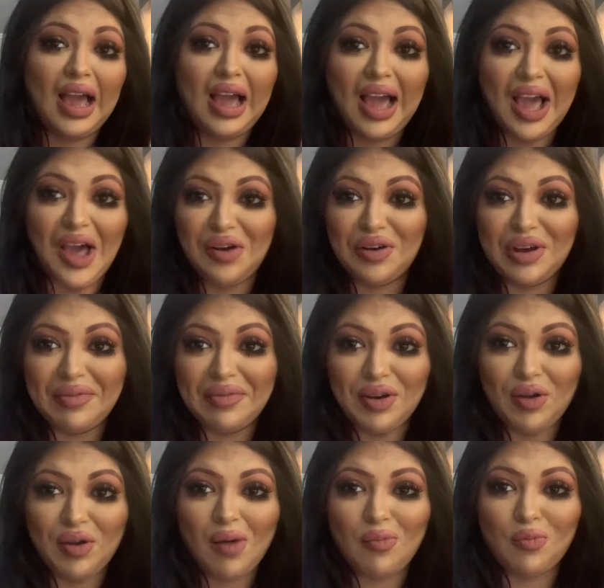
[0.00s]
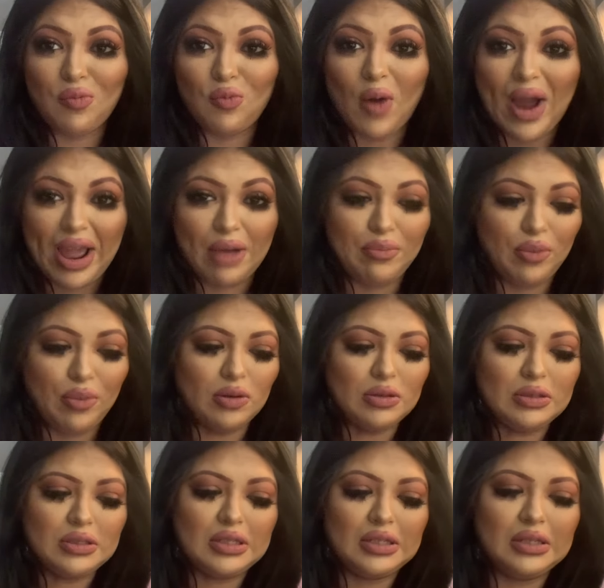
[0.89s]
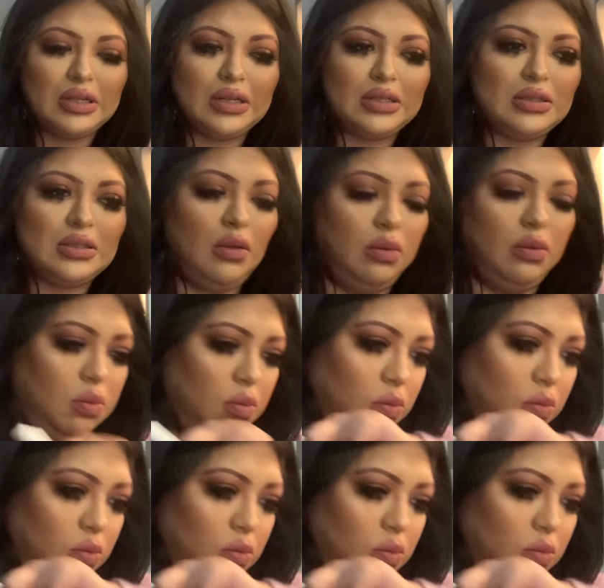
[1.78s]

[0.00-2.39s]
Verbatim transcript: i don't even know why i'm posting this